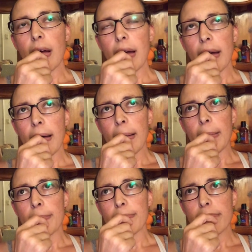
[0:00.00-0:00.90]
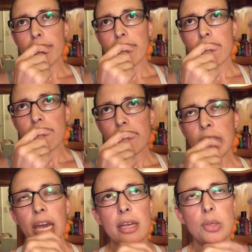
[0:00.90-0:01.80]

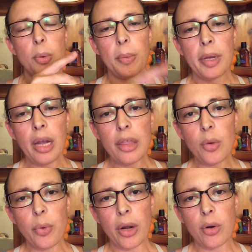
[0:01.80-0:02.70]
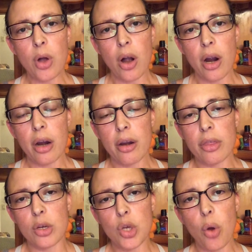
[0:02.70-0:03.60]
yeah, so we went and got the rental car.
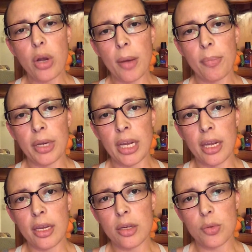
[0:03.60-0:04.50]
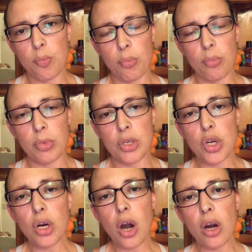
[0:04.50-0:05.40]
The tow company
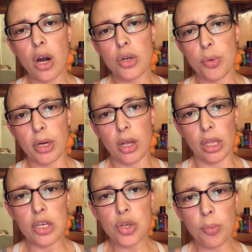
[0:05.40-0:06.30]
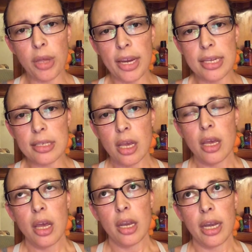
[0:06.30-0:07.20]
took our car to a collision place.
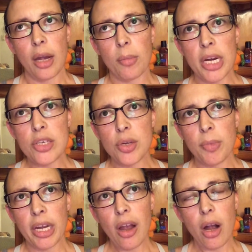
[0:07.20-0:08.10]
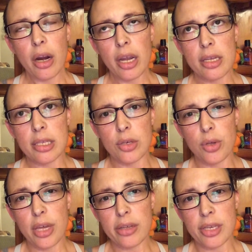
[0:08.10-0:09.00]
Now, mind you, my car is a
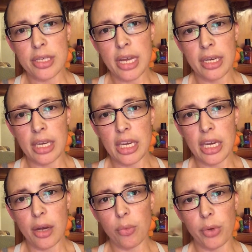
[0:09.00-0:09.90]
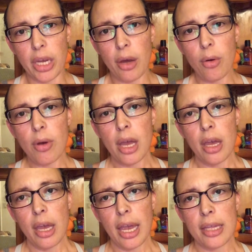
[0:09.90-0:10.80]
2010 Kia Rio,
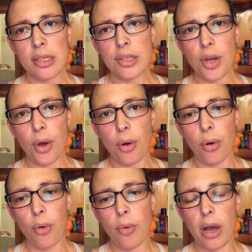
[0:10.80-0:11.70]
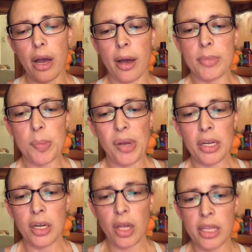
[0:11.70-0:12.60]
and so
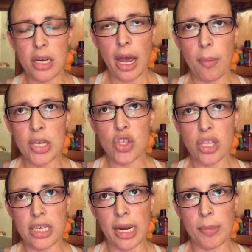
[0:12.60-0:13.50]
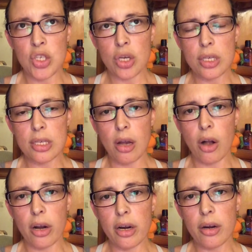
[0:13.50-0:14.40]
depending on how much the damages
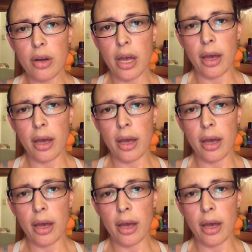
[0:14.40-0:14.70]
are,